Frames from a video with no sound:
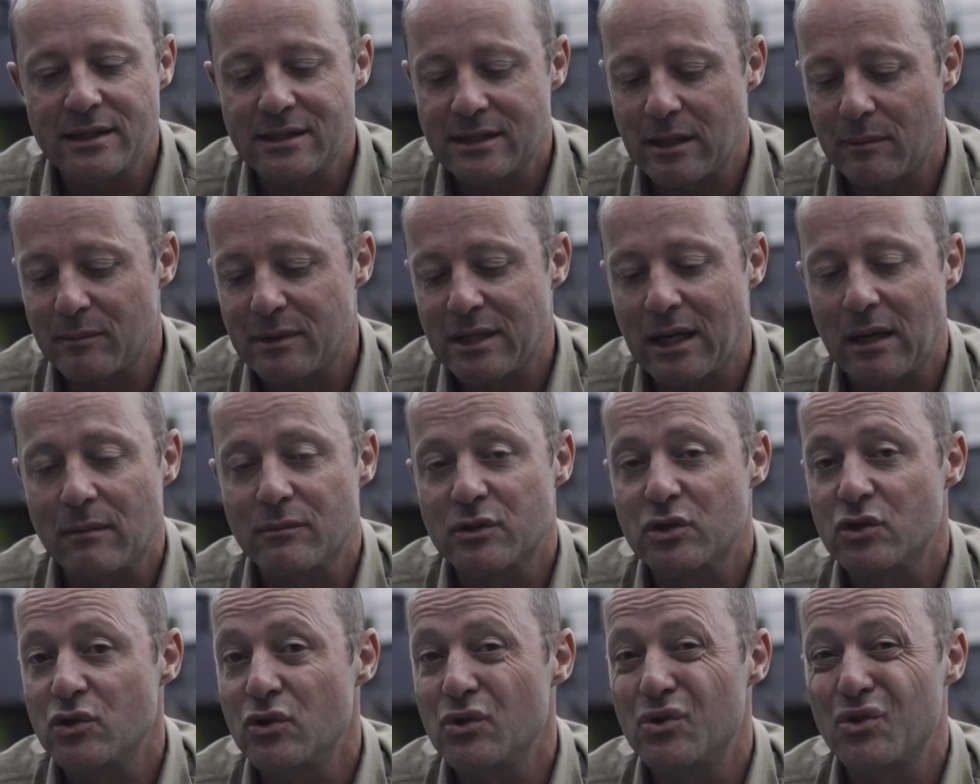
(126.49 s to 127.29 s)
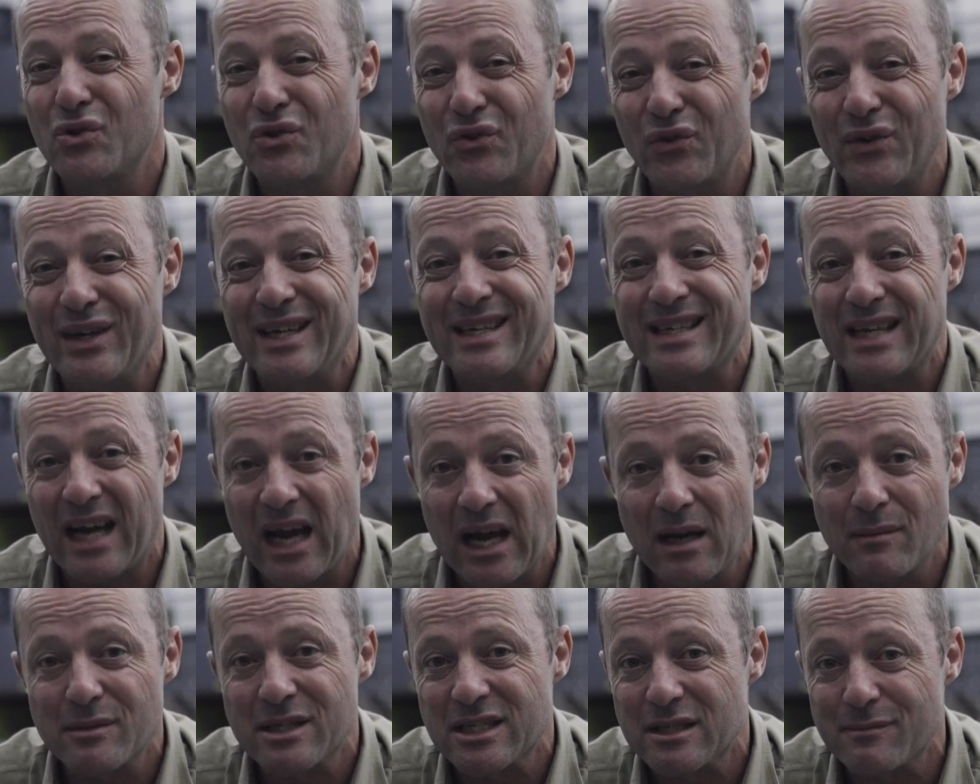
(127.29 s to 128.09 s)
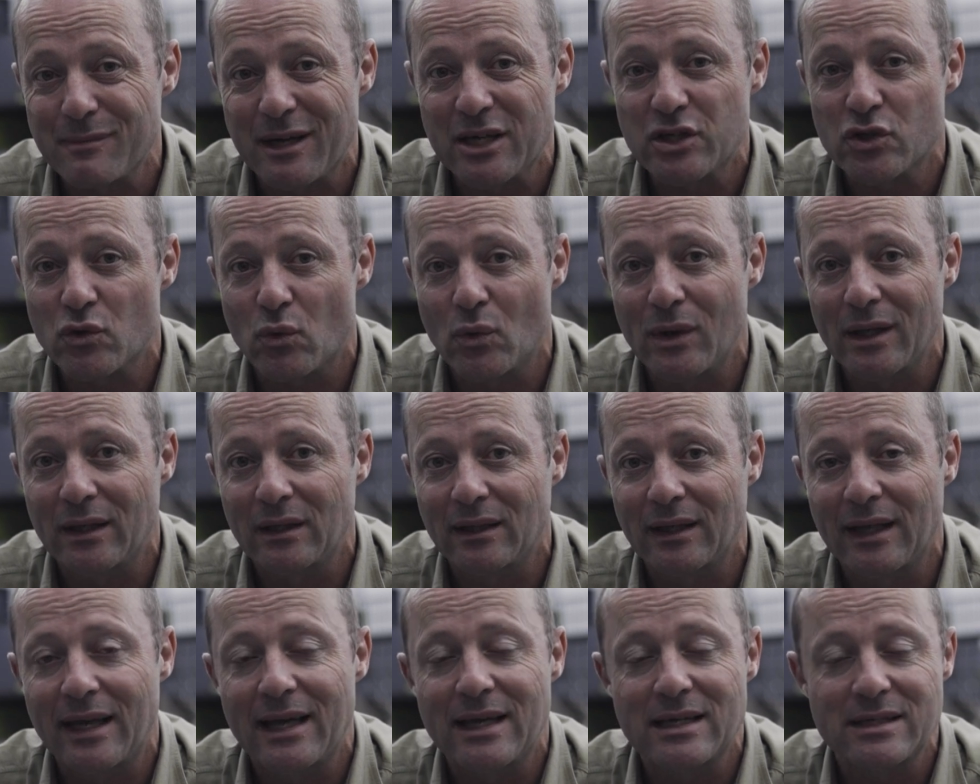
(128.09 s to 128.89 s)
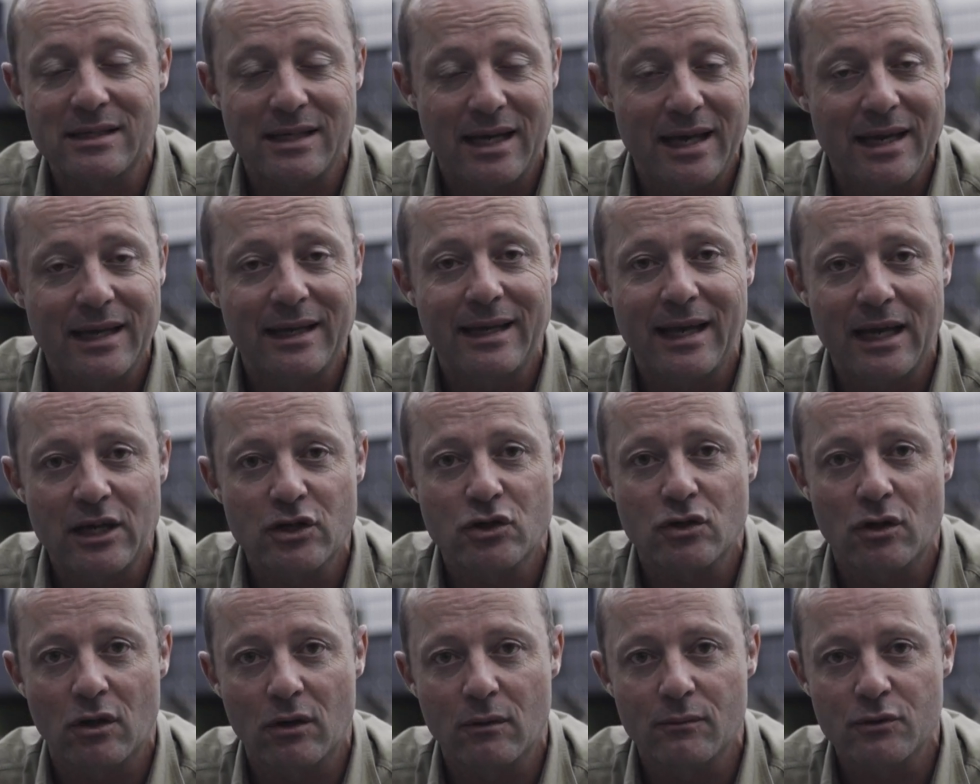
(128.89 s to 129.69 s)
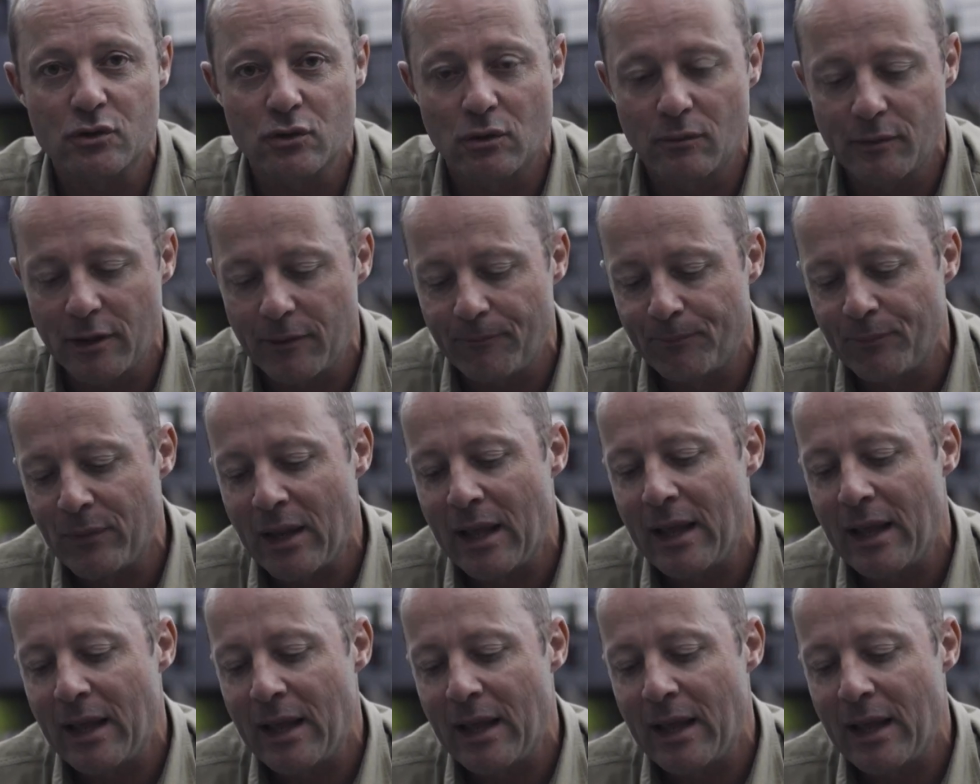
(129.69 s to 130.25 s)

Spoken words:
sometimes 2 to 3 times as much oil as a gas shock absorber.